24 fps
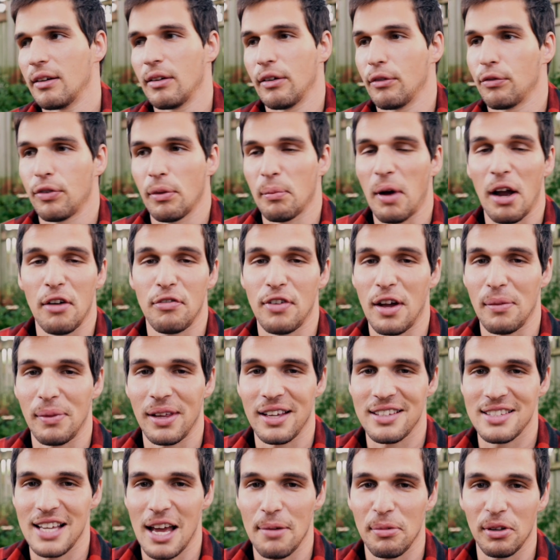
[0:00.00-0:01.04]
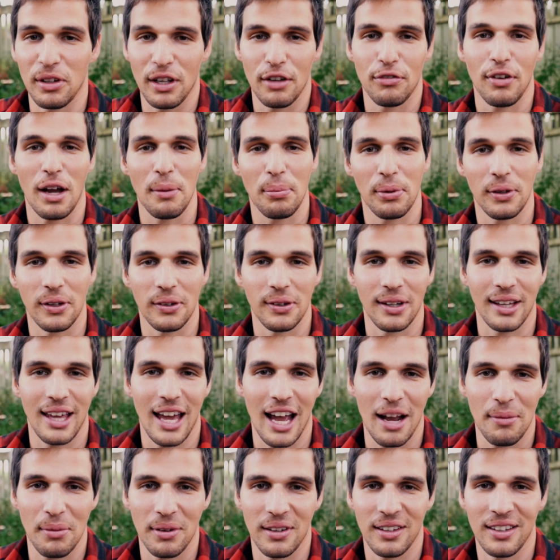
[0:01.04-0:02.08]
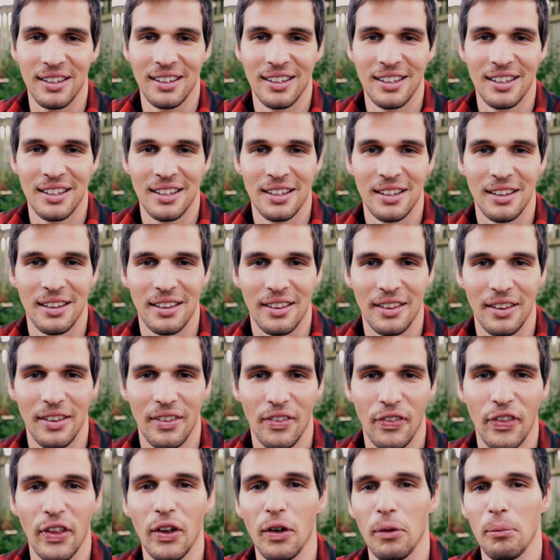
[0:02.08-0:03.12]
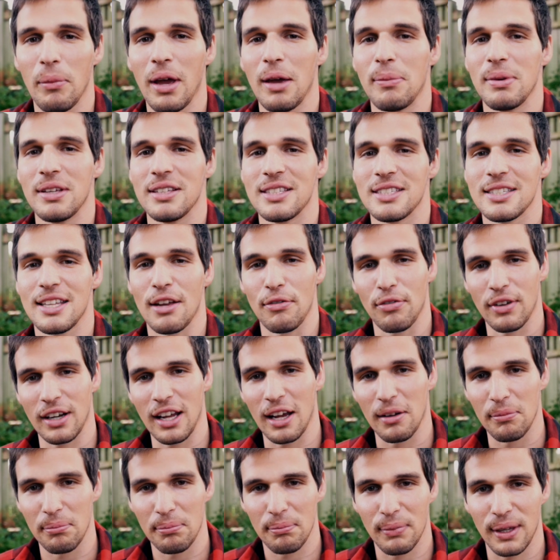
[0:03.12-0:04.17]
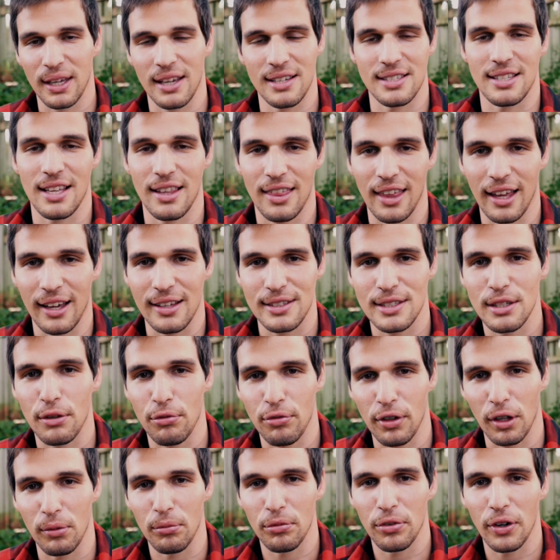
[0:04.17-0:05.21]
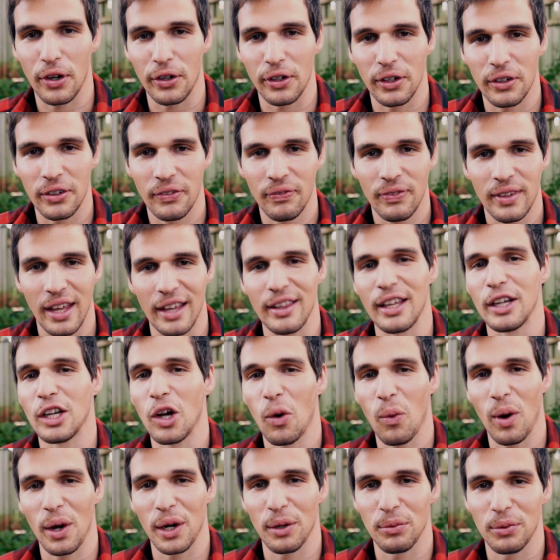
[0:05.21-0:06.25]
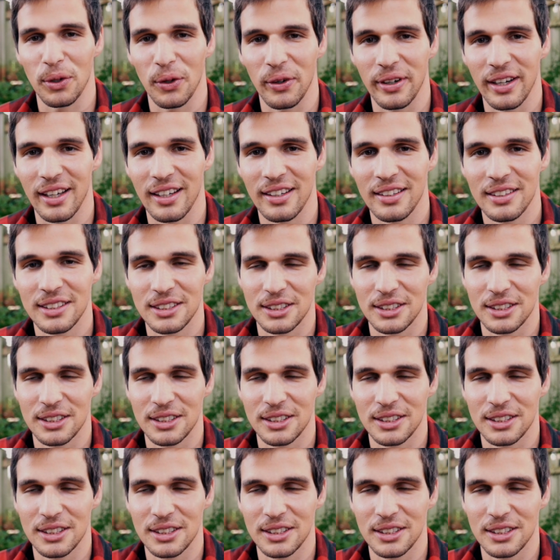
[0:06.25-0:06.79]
for my family example, if I pull out a camera, they'll maybe stiffen up because they think it's a film photo and they don't want to ruin it.